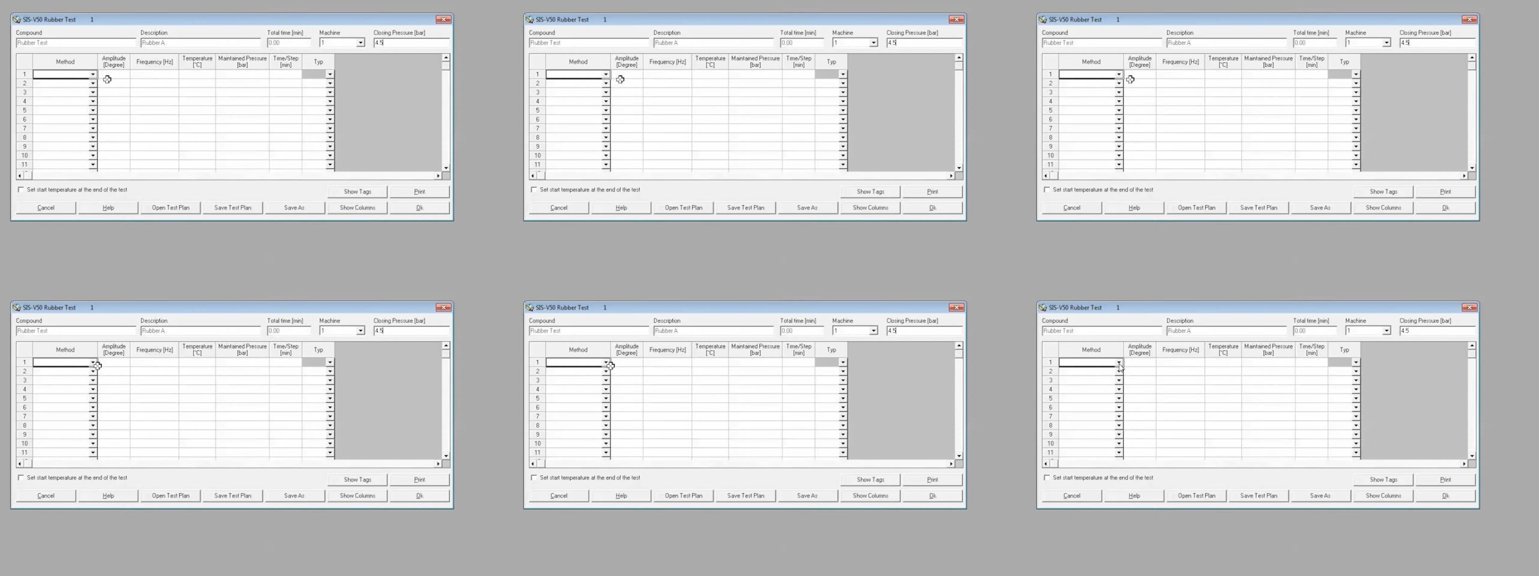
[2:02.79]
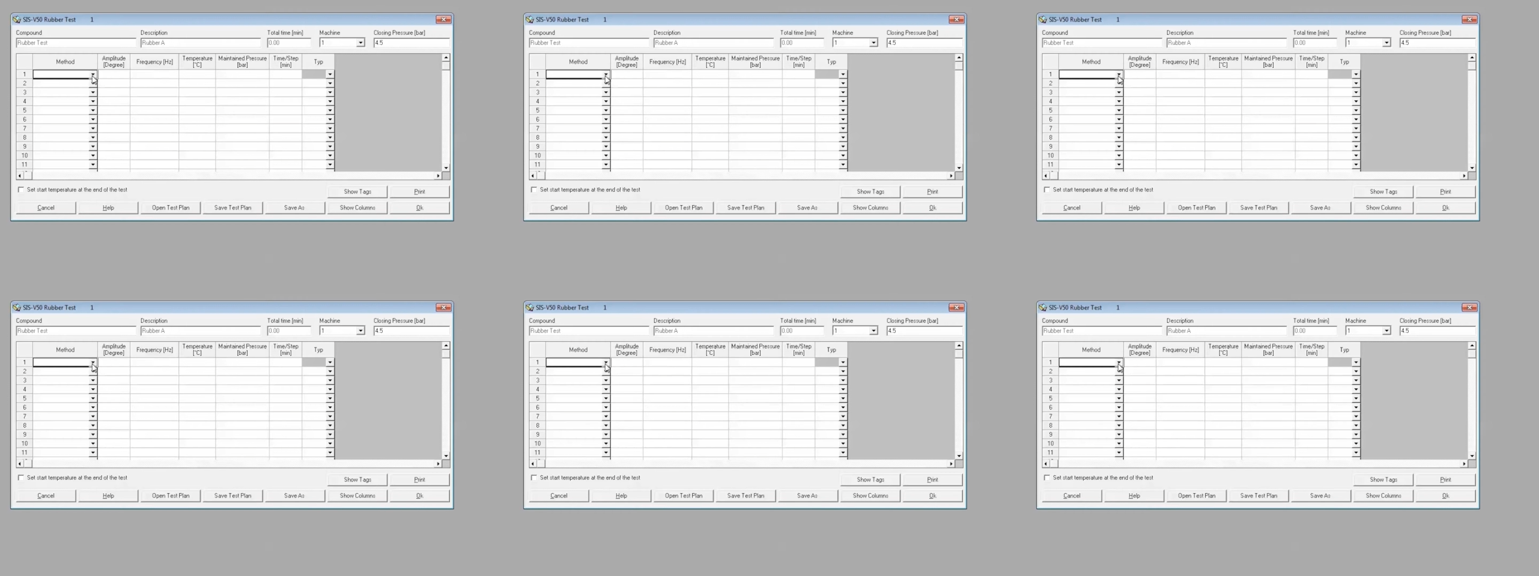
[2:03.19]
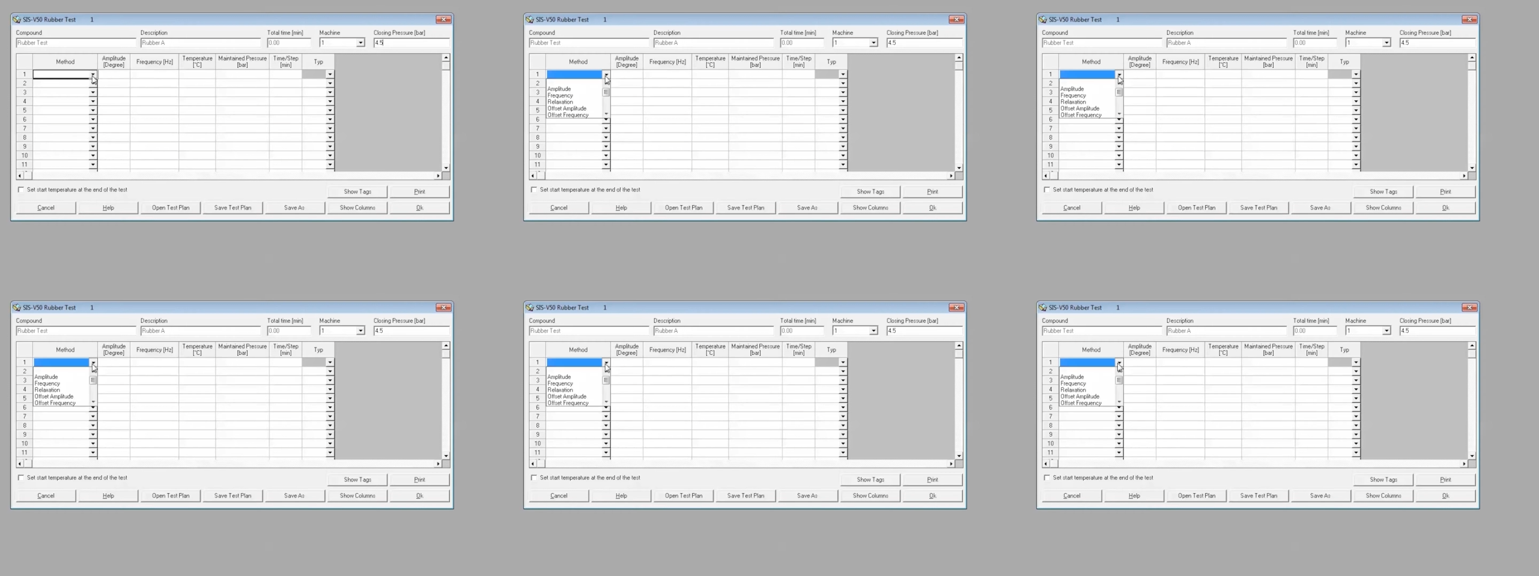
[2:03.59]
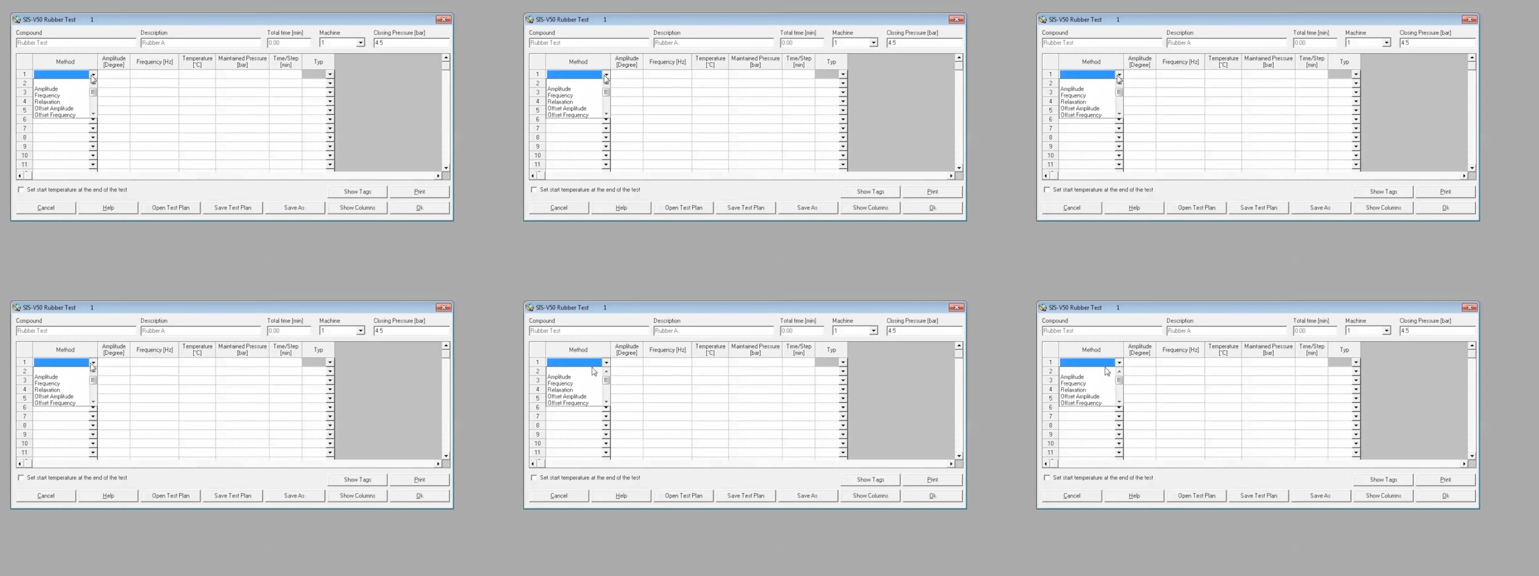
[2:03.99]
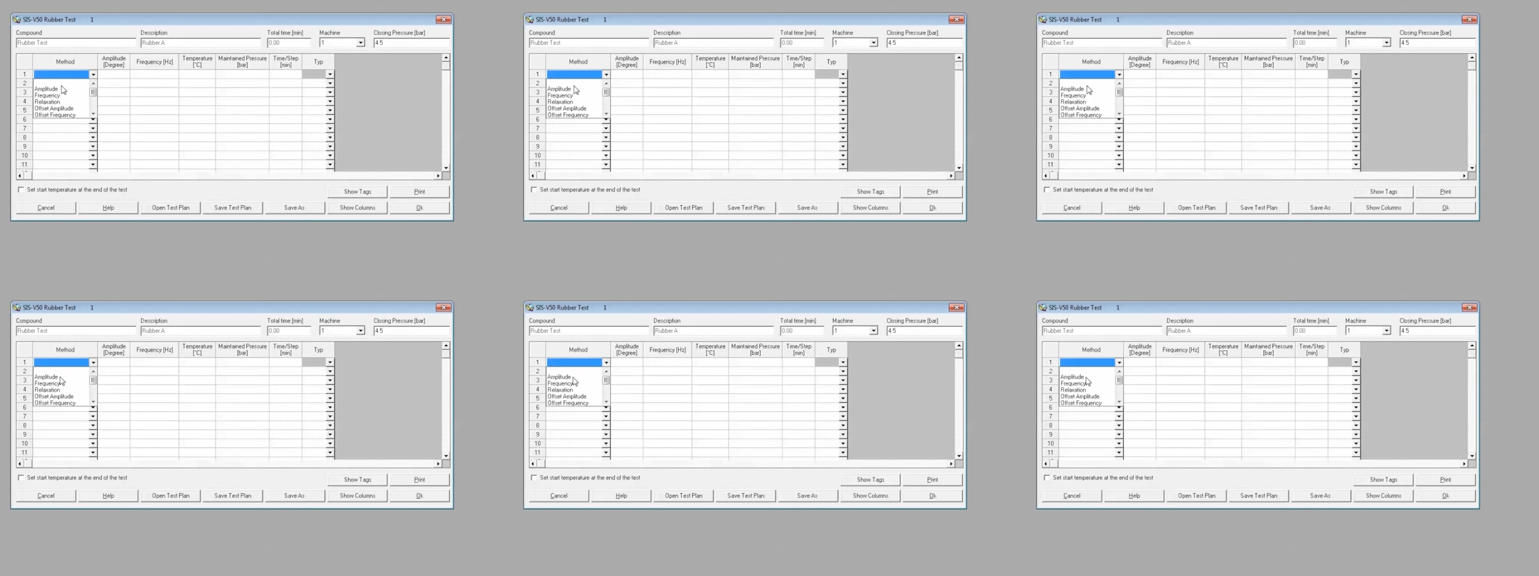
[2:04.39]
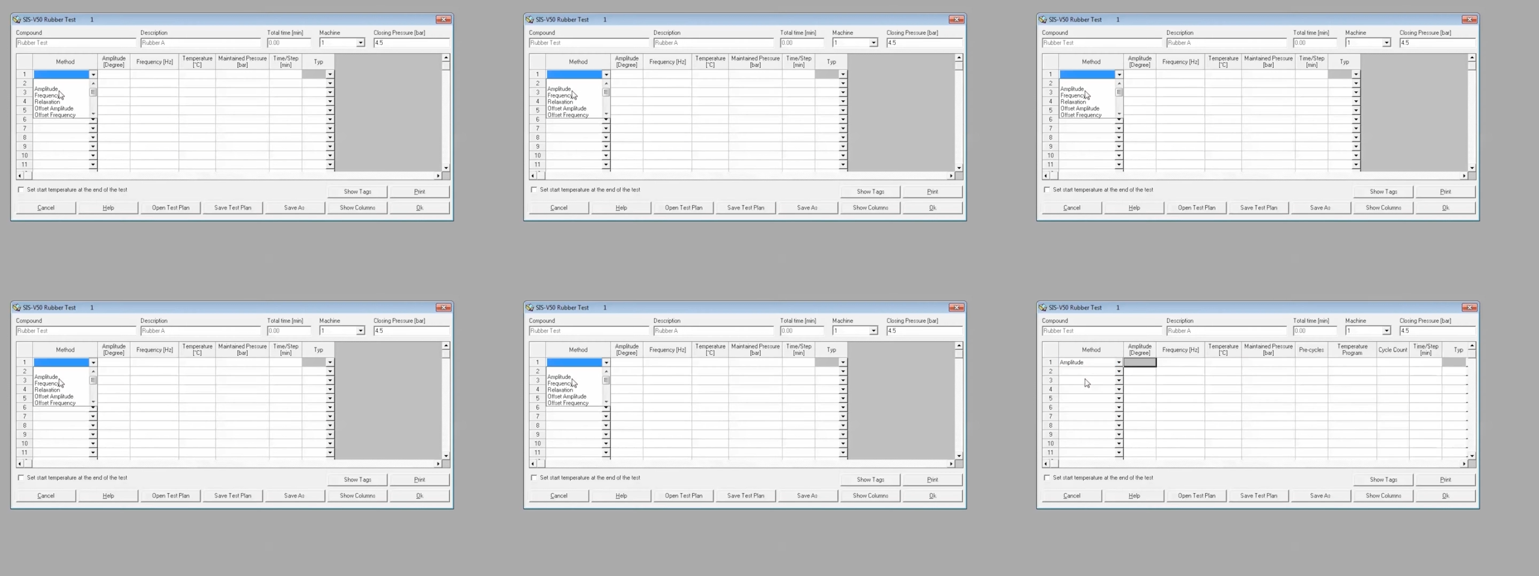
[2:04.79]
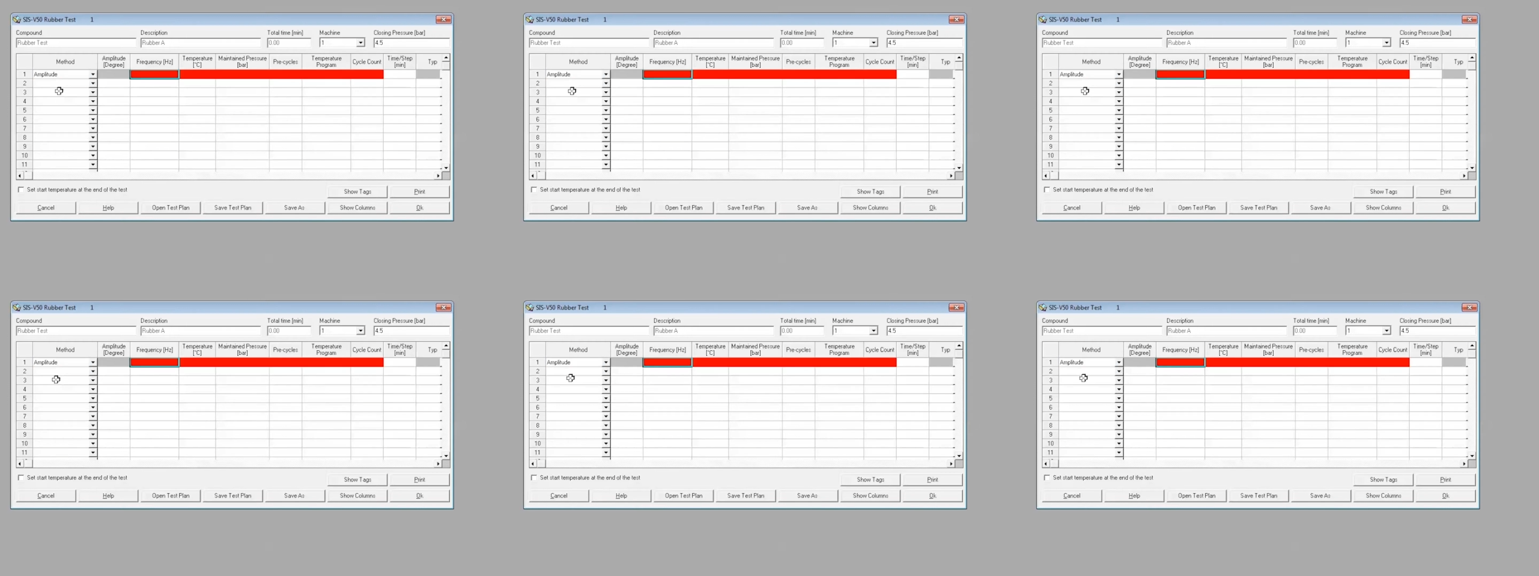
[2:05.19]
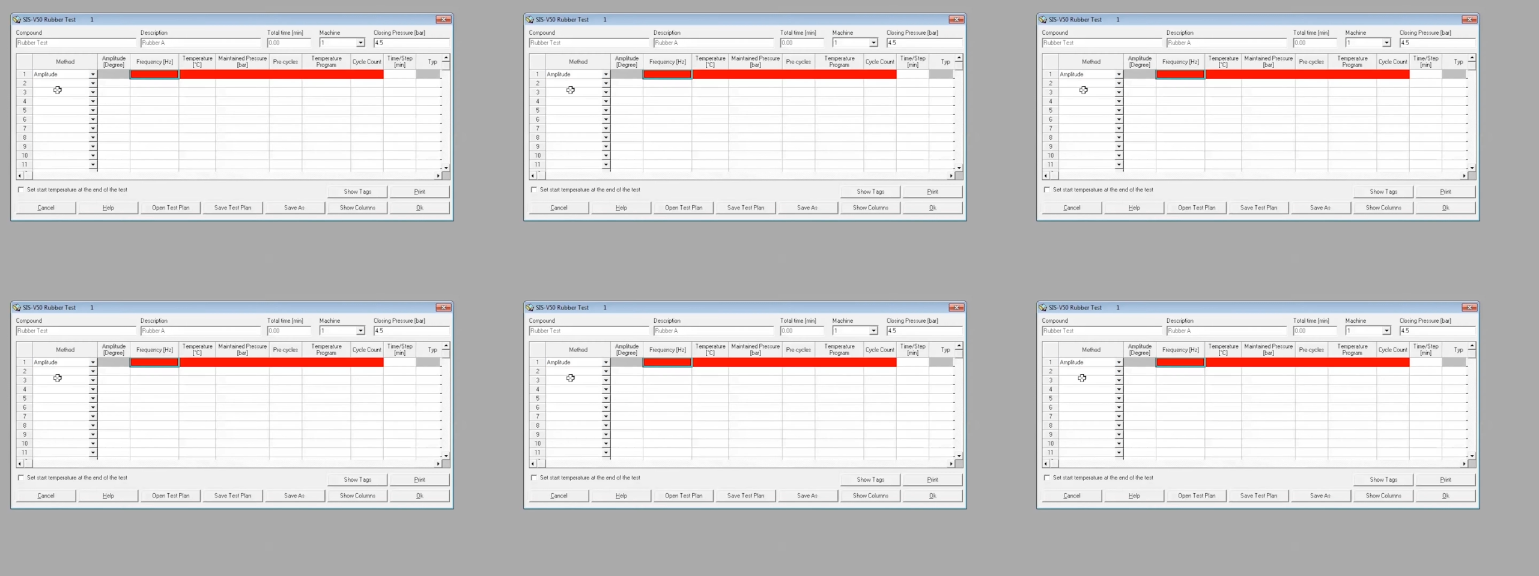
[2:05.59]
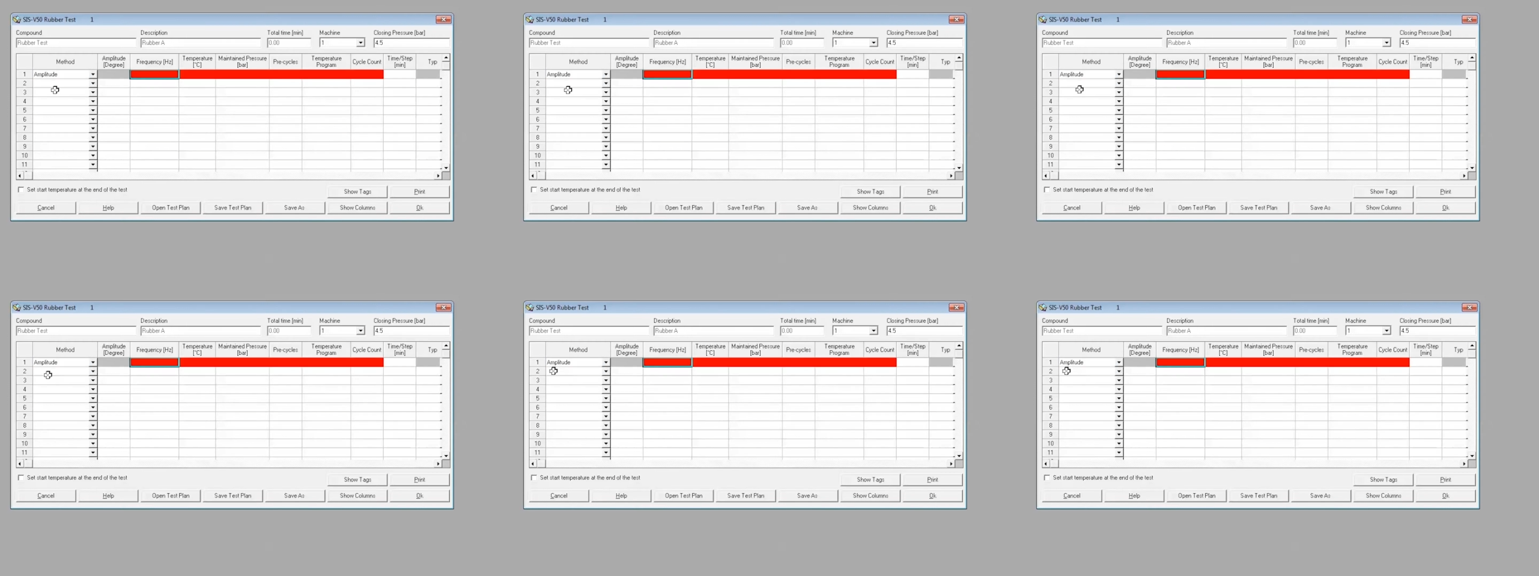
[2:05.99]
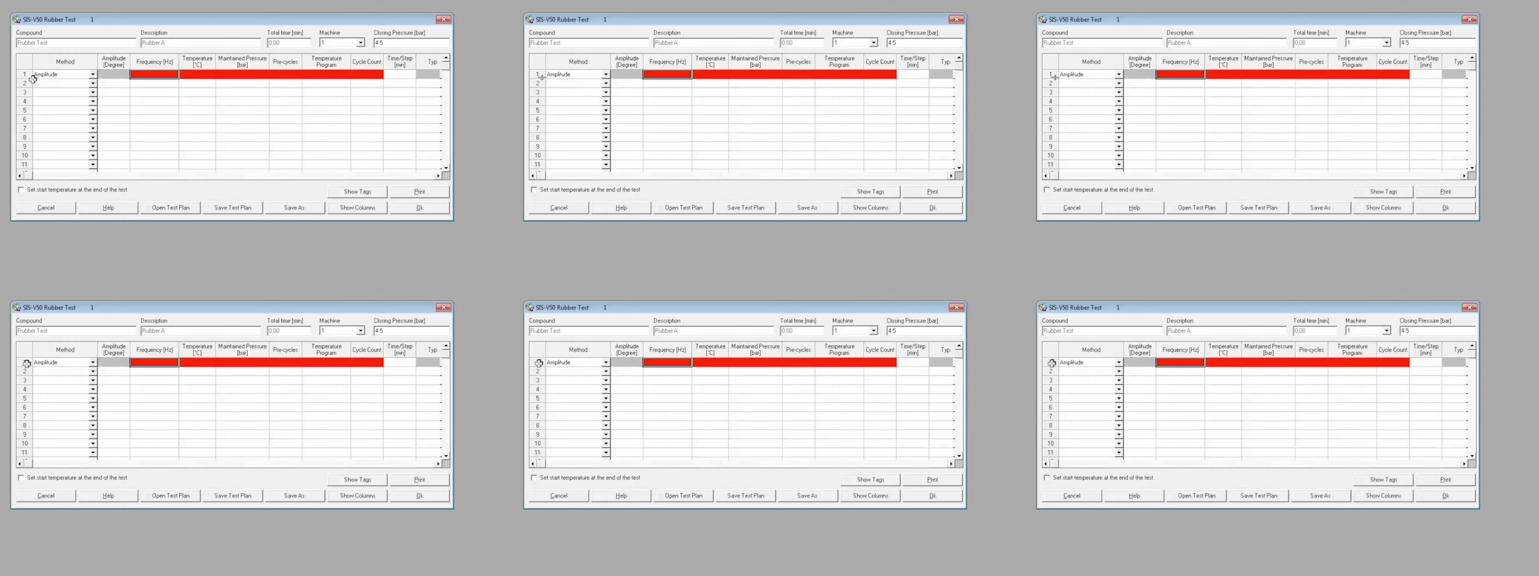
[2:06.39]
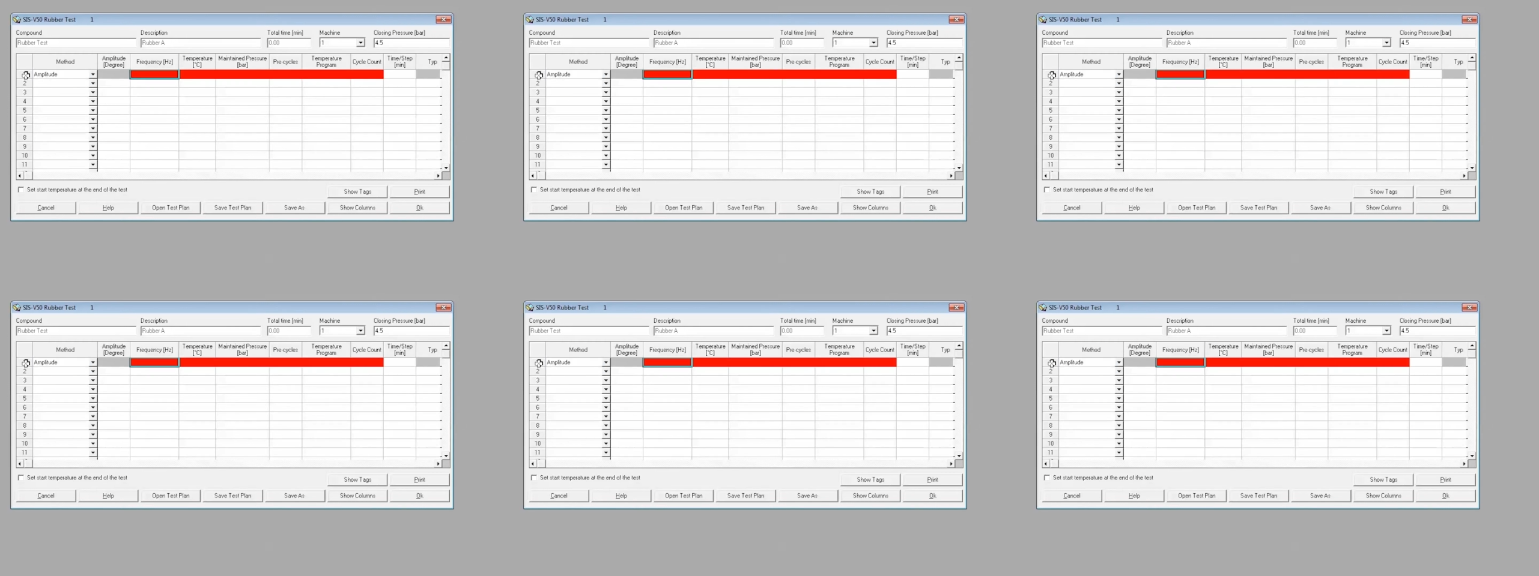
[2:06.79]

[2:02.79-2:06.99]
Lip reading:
No face is visible, so there are no lips to read.